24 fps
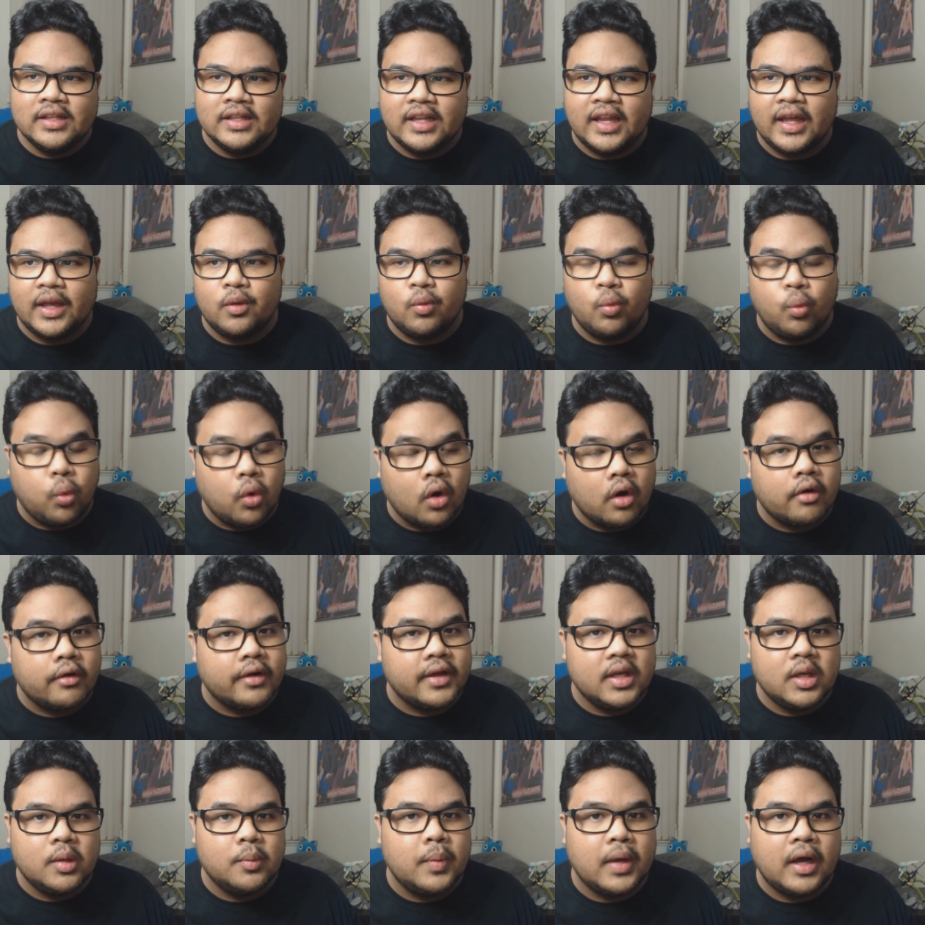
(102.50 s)
like
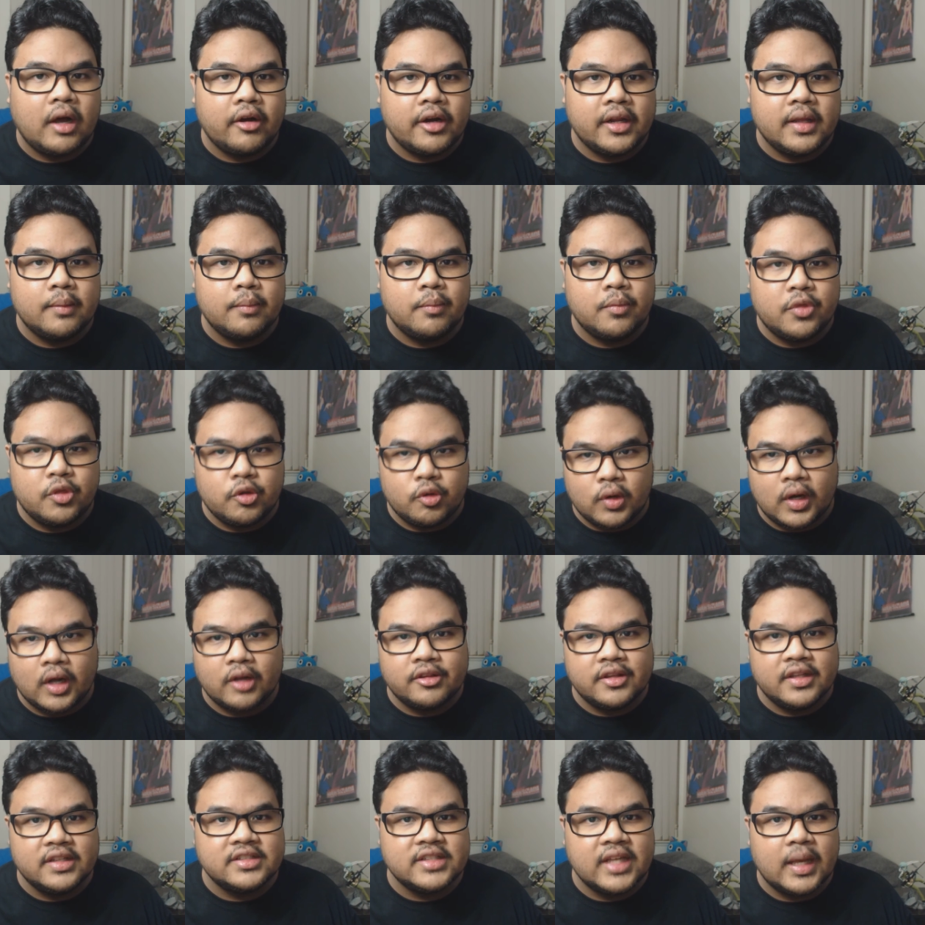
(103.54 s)
worry about him
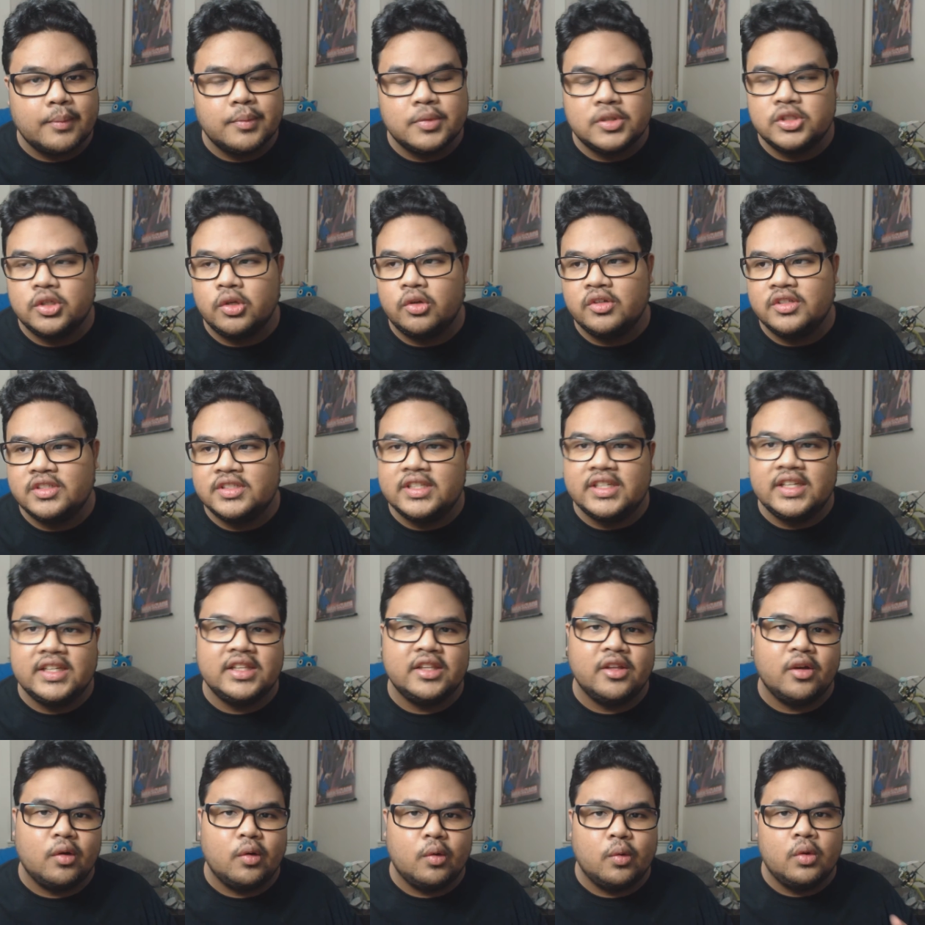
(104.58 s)
throughout this episode, seeing
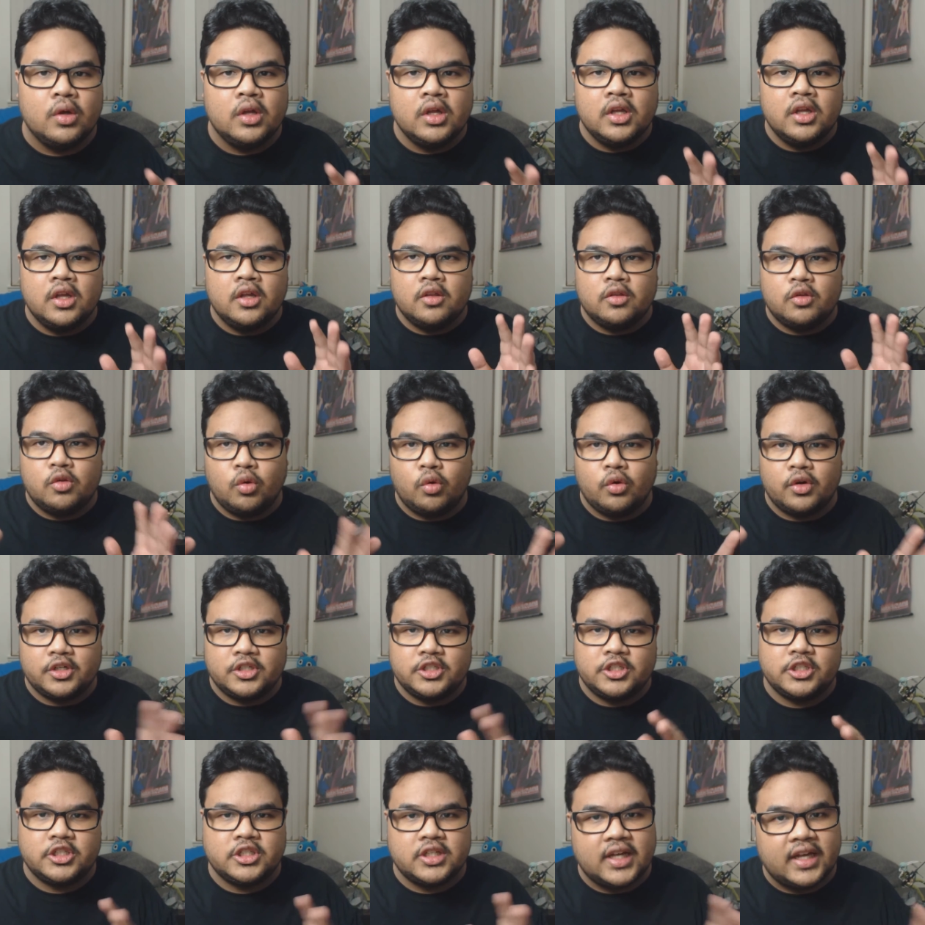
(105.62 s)
the whole
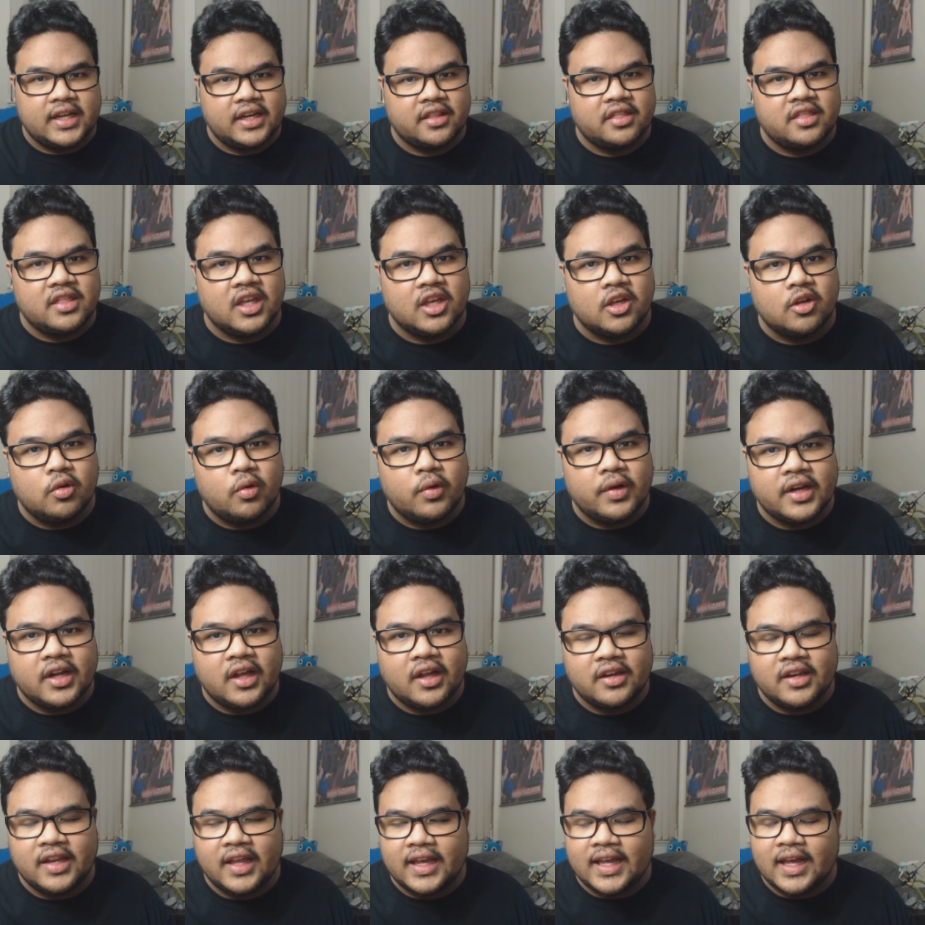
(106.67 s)
torch kind of thing going
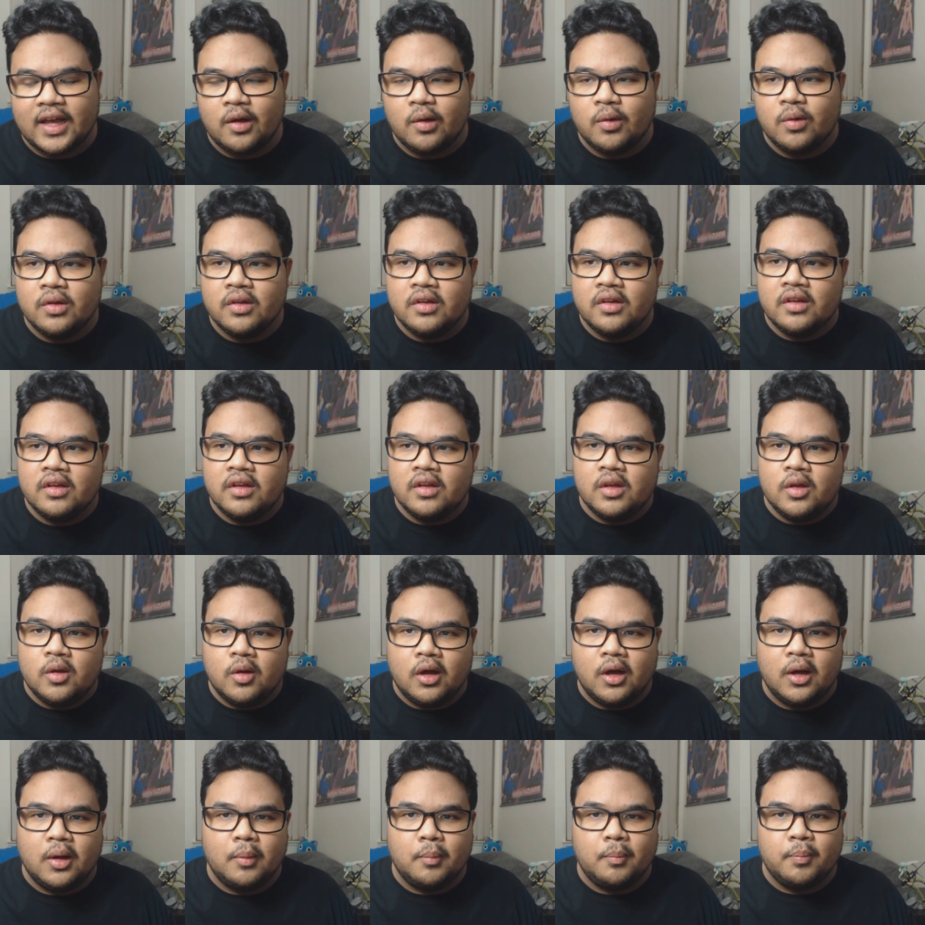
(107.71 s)
on, like how
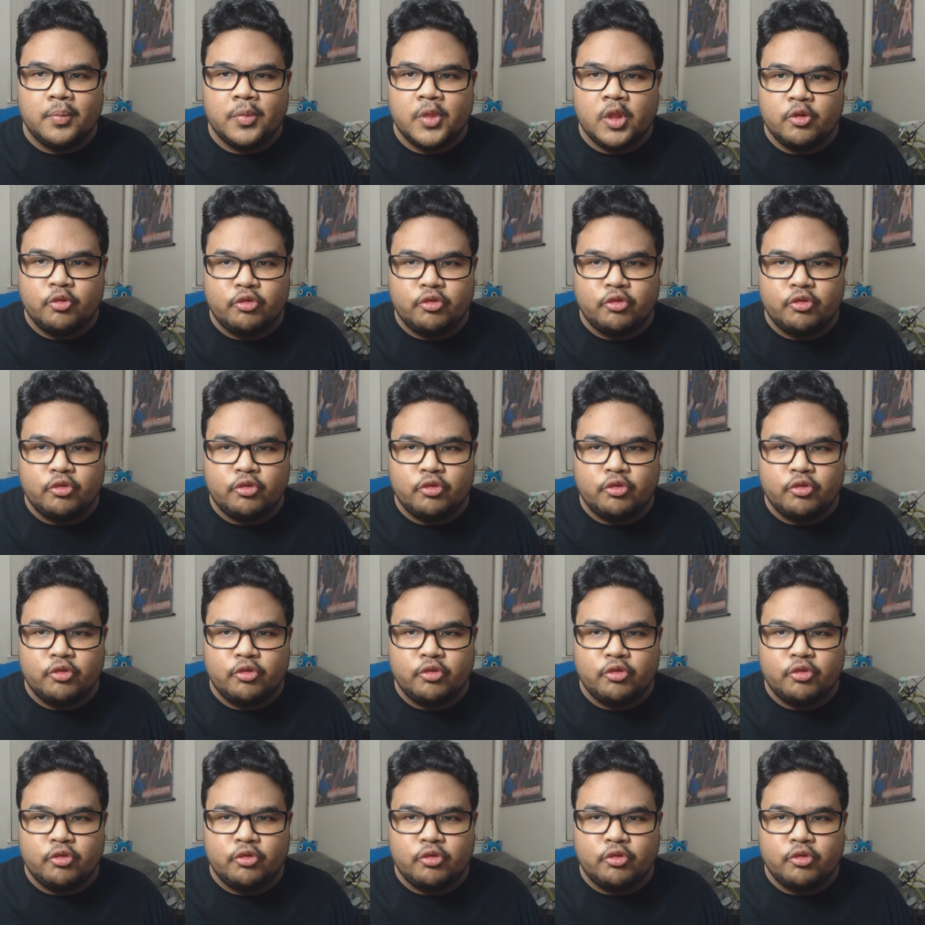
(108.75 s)
um,